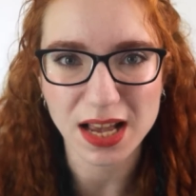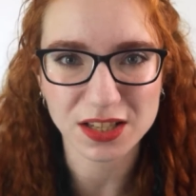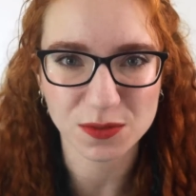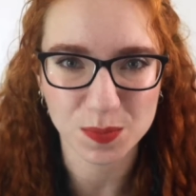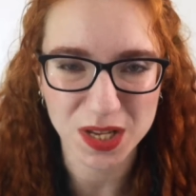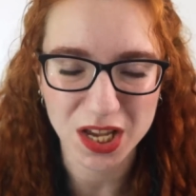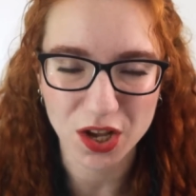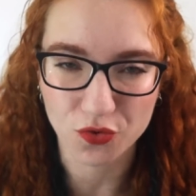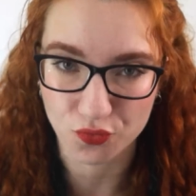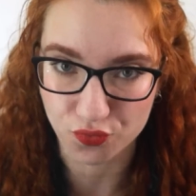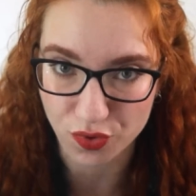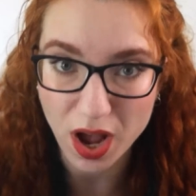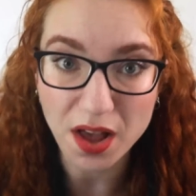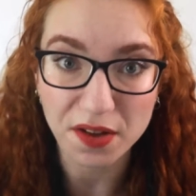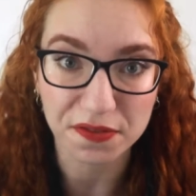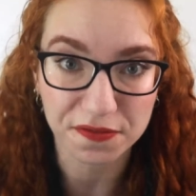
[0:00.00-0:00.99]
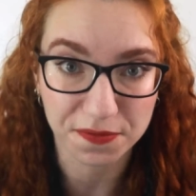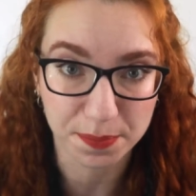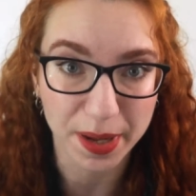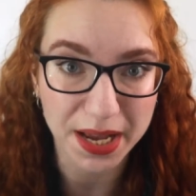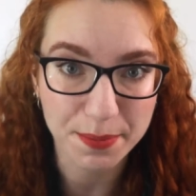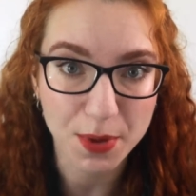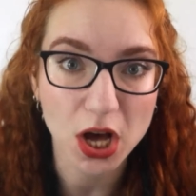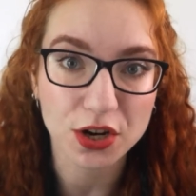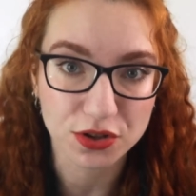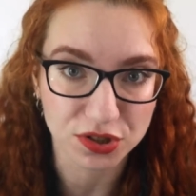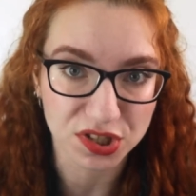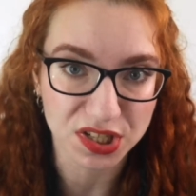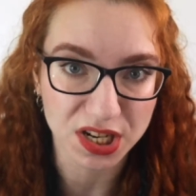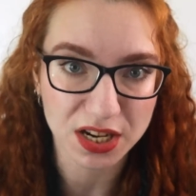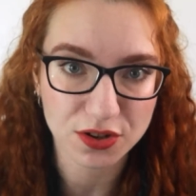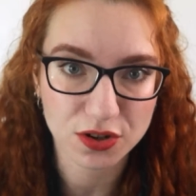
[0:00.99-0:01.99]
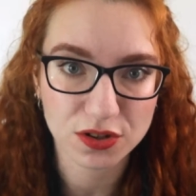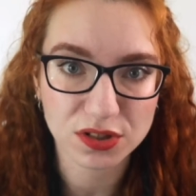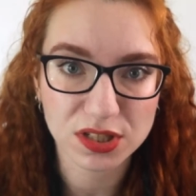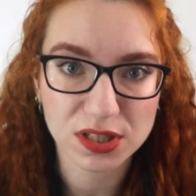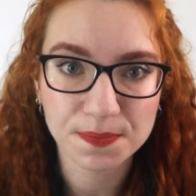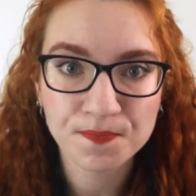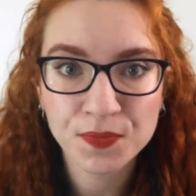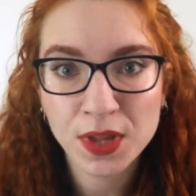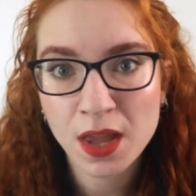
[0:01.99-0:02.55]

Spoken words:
as being rough by modern standards.